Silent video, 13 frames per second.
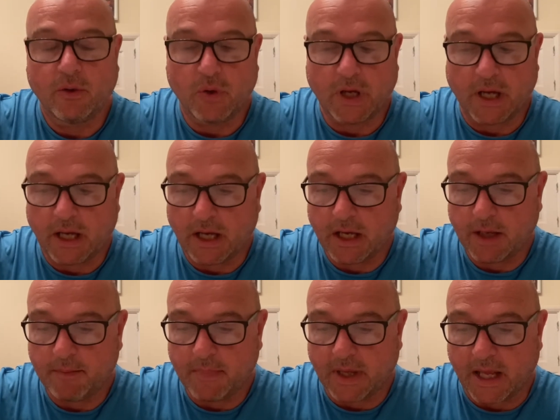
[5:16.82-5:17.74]

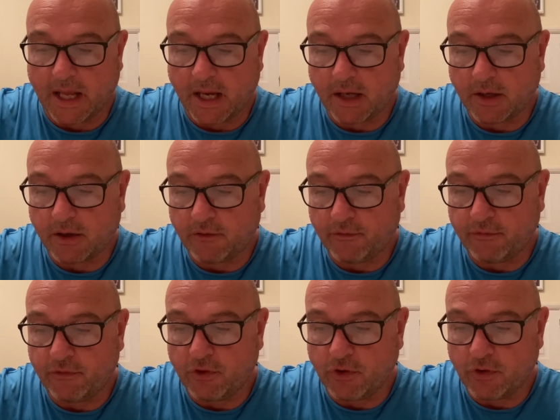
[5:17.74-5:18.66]
and
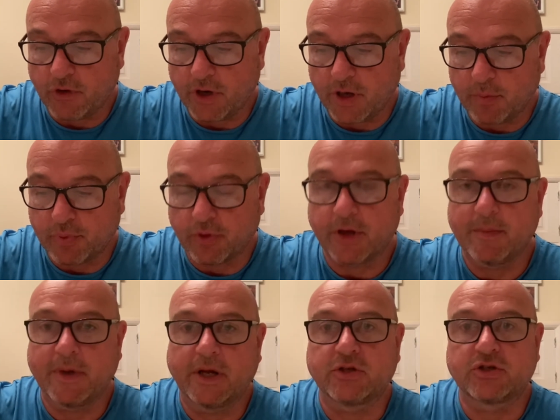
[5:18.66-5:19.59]
Fury pretty
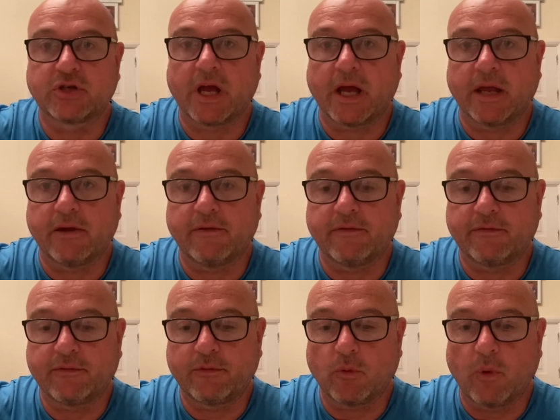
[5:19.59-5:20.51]
much gave
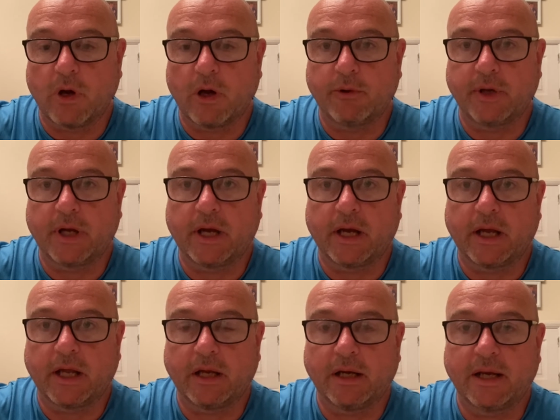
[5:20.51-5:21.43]
Wilder
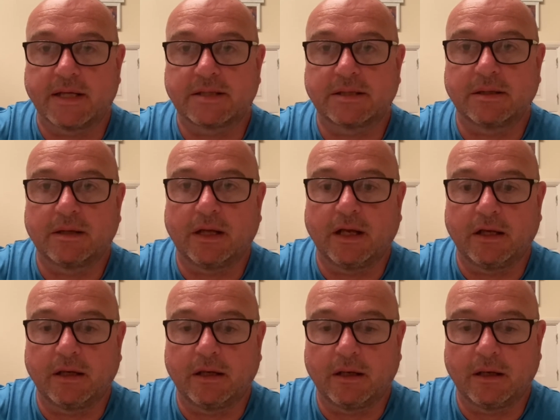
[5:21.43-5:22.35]
a lesson
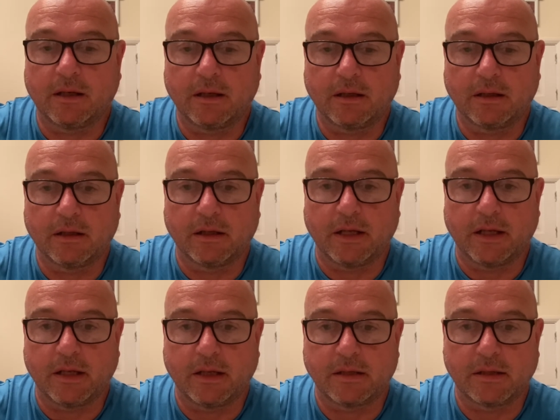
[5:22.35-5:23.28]
in
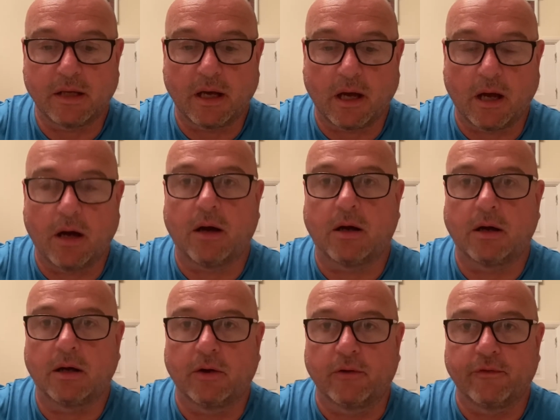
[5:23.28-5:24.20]
the art
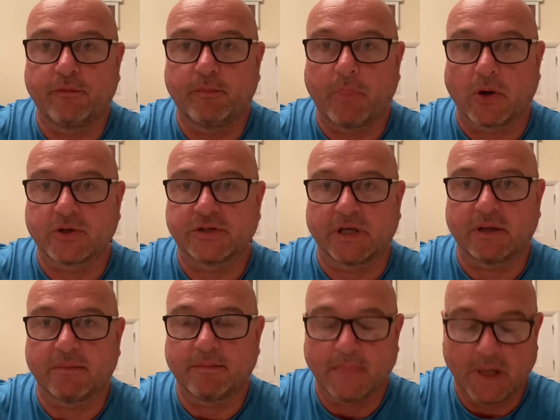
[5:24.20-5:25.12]
of boxing,
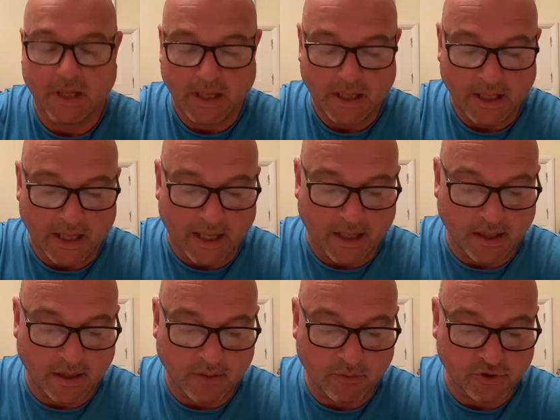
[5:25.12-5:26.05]

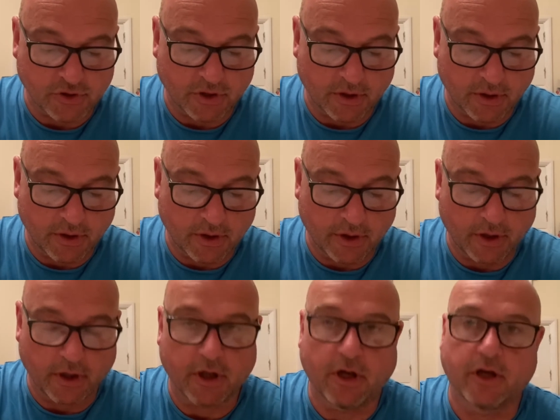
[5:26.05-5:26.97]
and was a
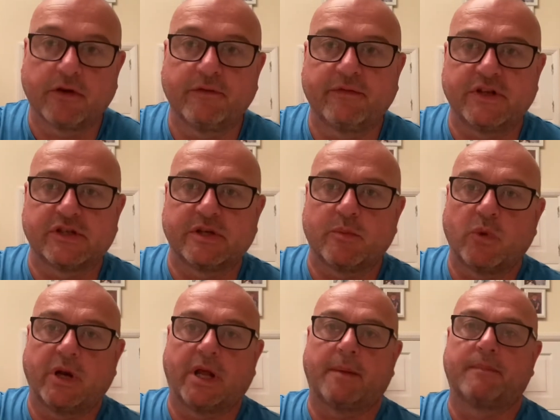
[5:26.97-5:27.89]
convincing
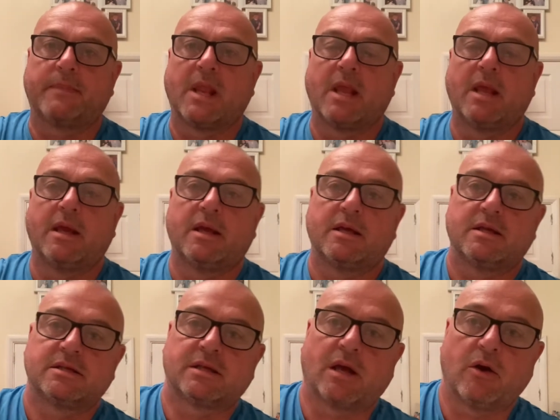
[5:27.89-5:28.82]
winner.
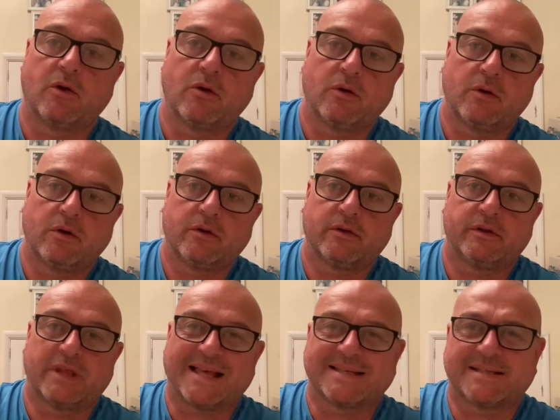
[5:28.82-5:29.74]
So
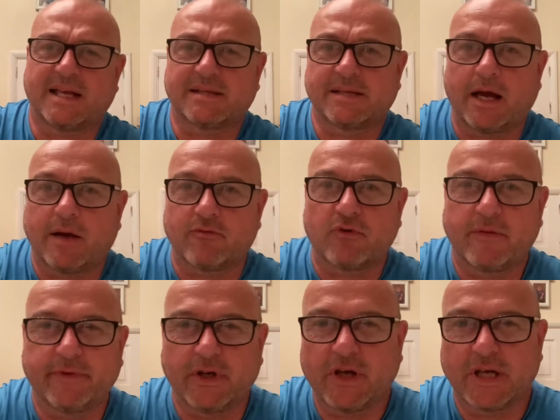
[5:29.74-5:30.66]
that sets it up
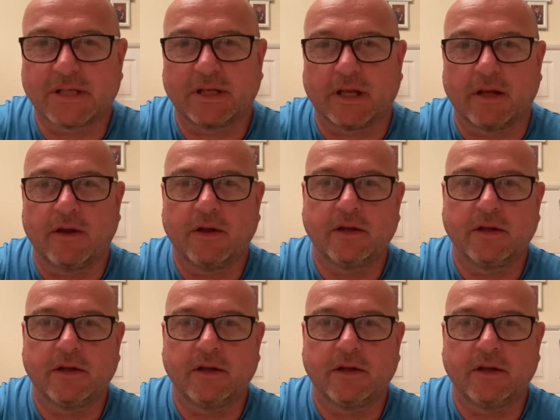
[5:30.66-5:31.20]
rather nicely